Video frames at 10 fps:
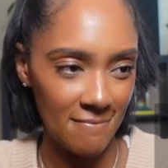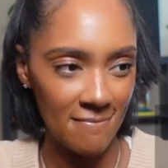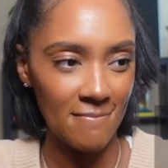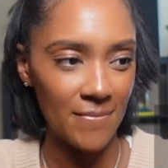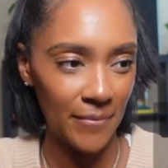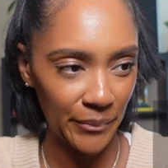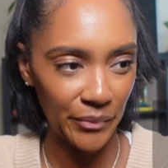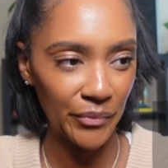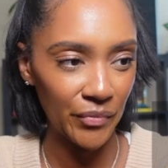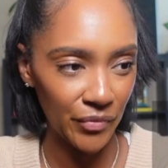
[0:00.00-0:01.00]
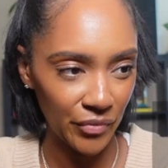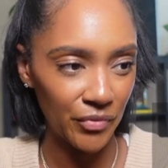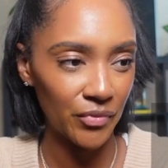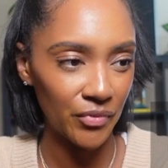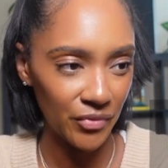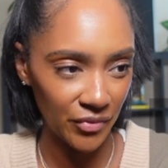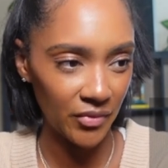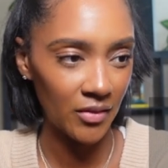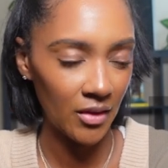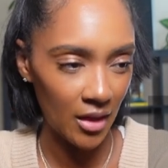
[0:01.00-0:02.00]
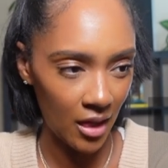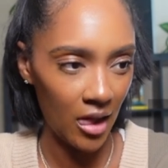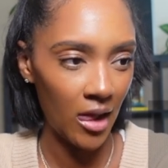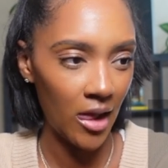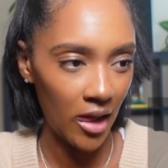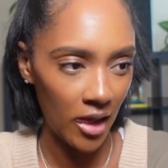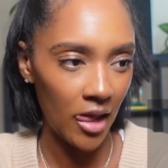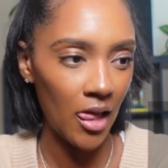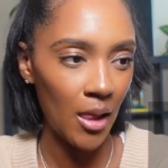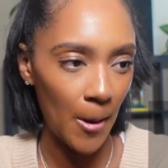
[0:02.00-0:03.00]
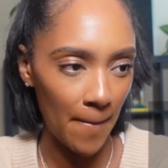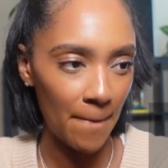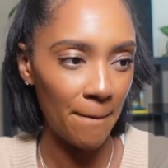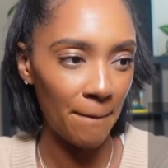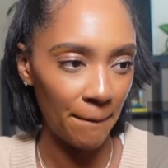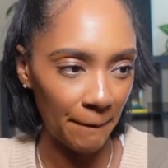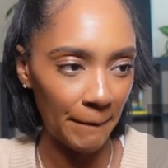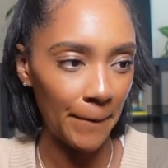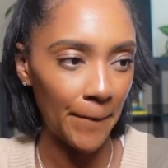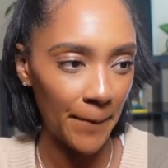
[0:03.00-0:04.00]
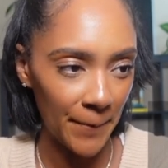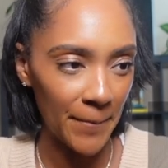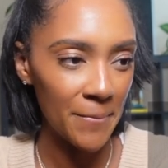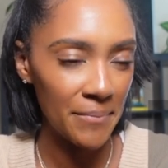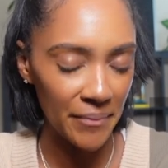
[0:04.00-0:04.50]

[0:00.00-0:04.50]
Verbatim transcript: I hear that train a-coming. It's coming around the bend.